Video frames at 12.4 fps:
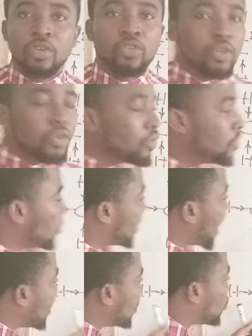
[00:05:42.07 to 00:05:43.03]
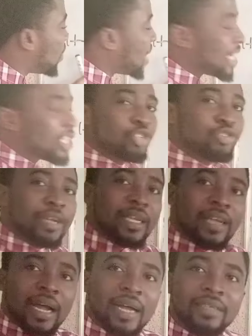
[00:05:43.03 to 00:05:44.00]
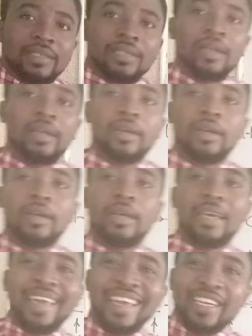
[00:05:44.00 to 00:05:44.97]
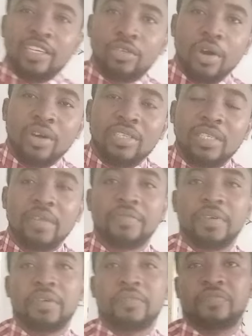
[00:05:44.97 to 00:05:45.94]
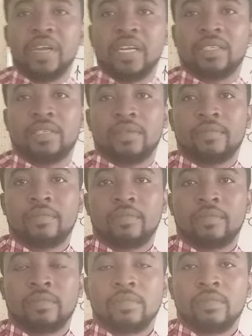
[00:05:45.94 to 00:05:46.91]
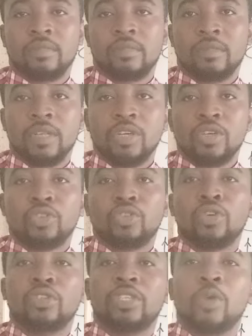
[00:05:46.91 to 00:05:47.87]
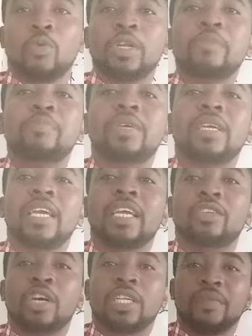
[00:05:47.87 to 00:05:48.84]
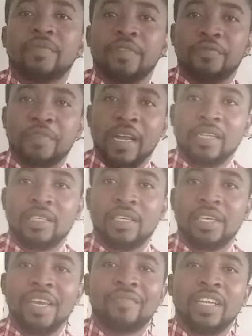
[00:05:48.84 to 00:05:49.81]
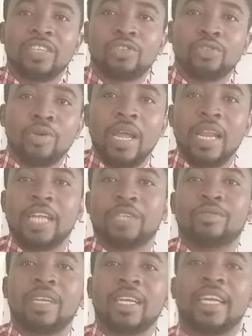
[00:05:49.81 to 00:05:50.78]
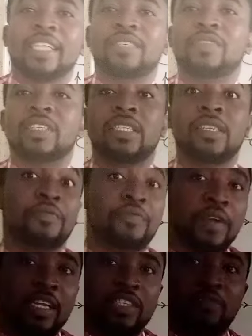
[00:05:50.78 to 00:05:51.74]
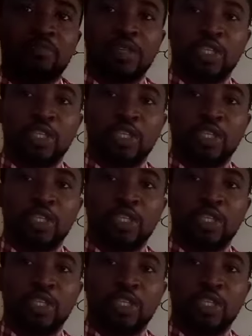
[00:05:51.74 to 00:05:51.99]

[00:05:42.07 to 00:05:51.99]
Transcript: So that is what triggers inductive effect. So there wouldn't be inductive effect if there's no electronegativity difference